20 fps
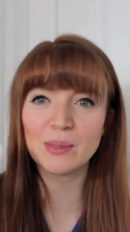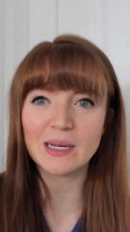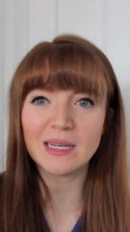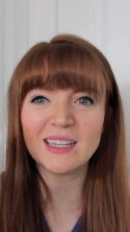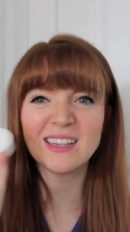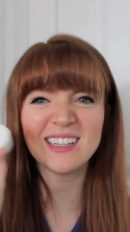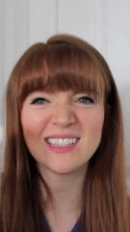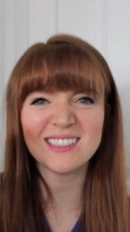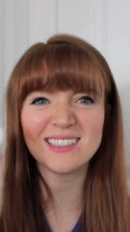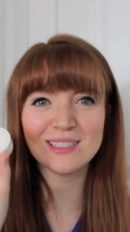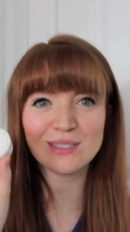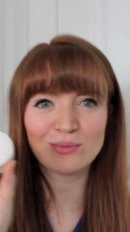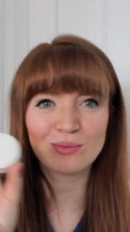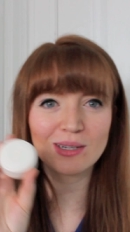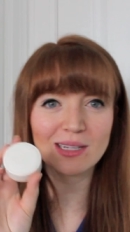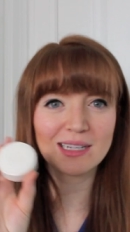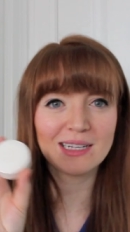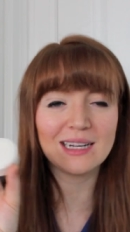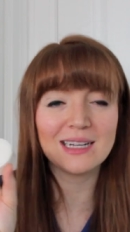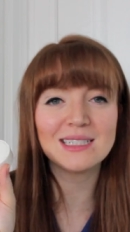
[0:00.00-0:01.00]
But this is
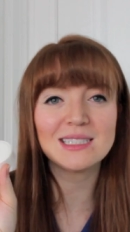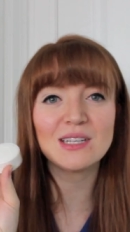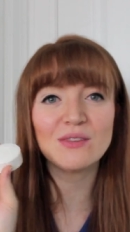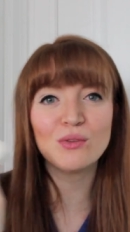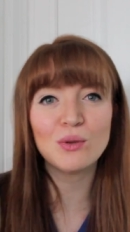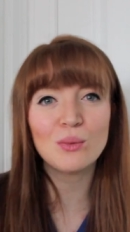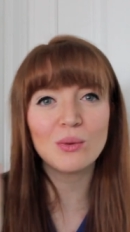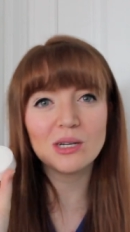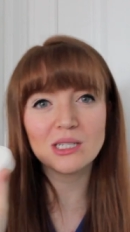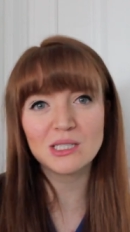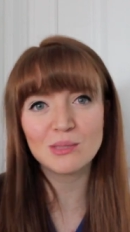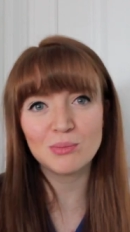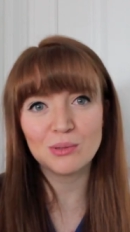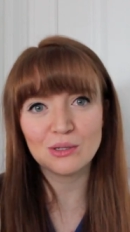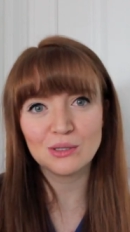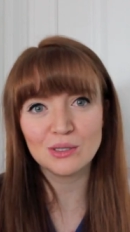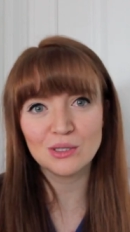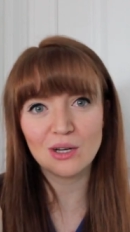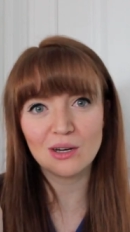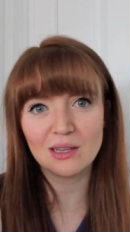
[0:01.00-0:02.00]
really nice. If you want to
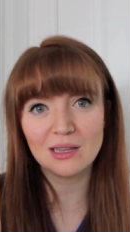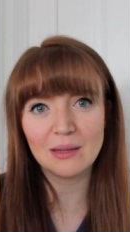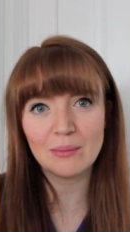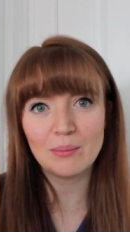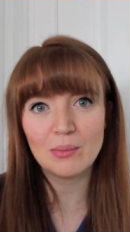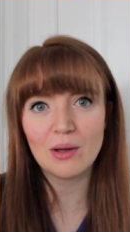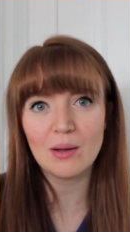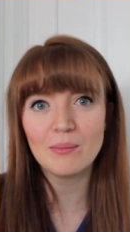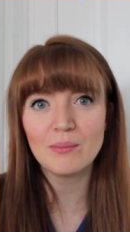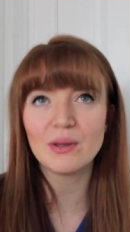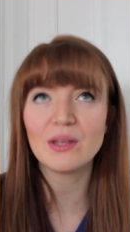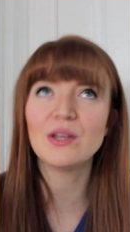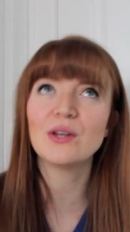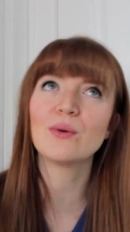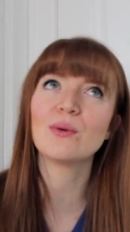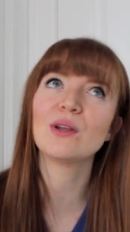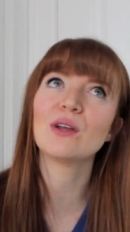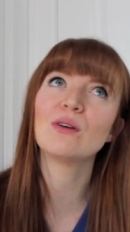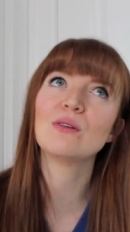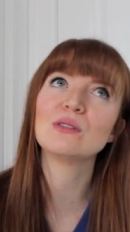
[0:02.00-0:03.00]
splurge on a lip balm but you
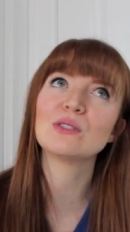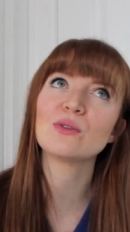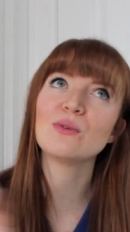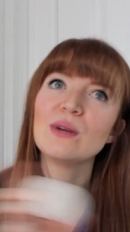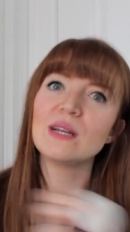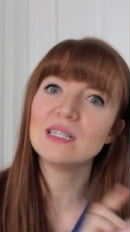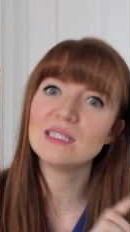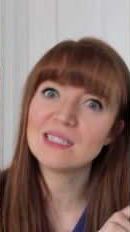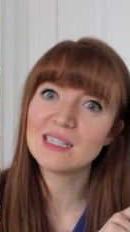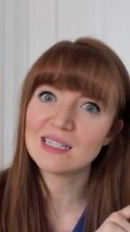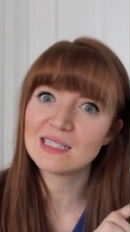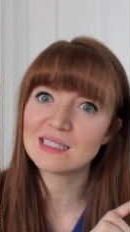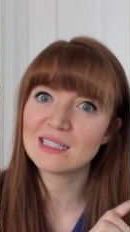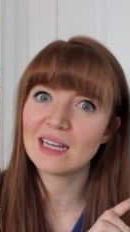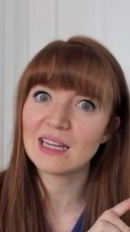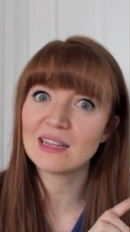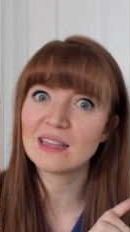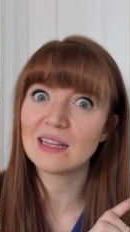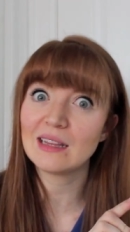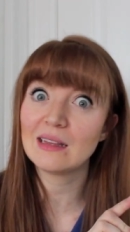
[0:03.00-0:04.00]
don't want to go as crazy as
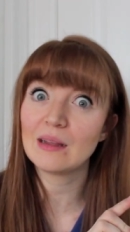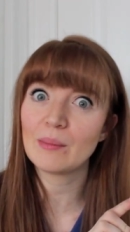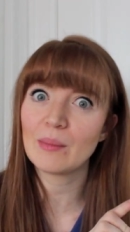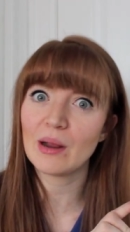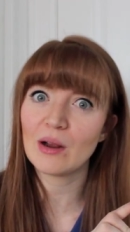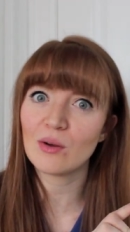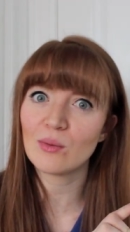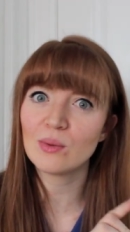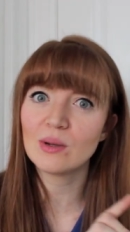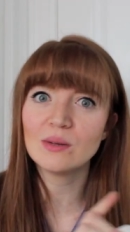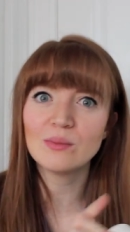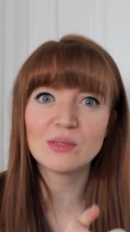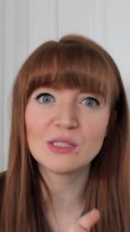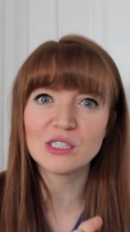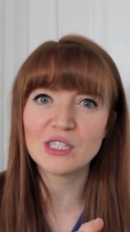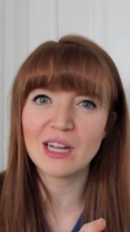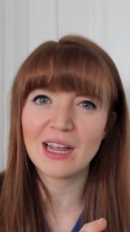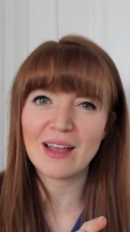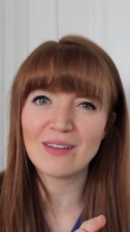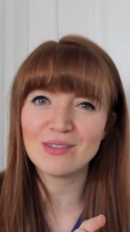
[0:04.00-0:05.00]
like the La Mer one,
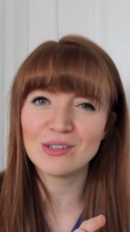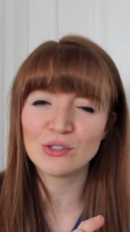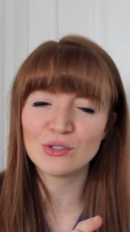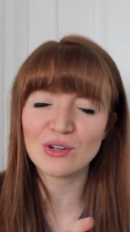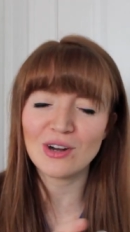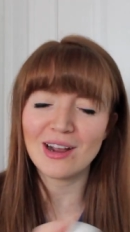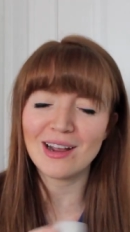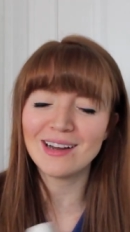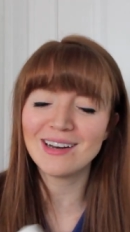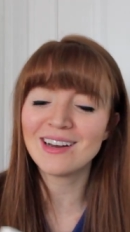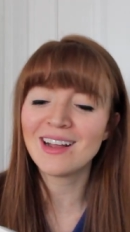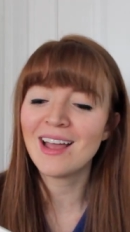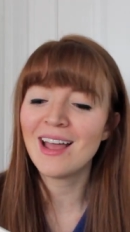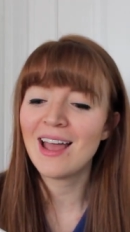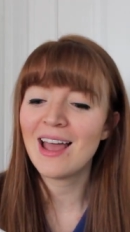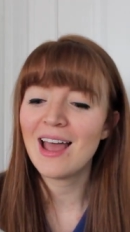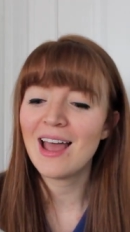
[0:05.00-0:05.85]
which I haven't tried,